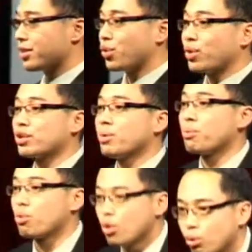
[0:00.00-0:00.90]
so there's
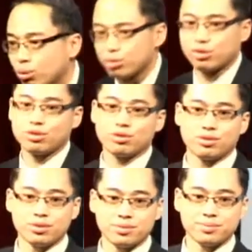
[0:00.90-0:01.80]
some rules.
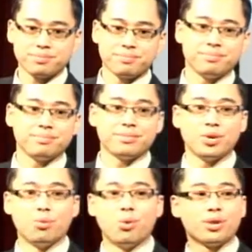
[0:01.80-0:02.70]

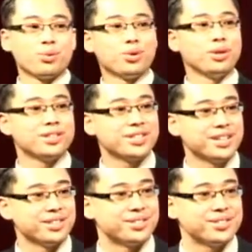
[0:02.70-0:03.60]
One rule is
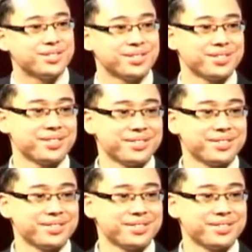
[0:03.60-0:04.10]
this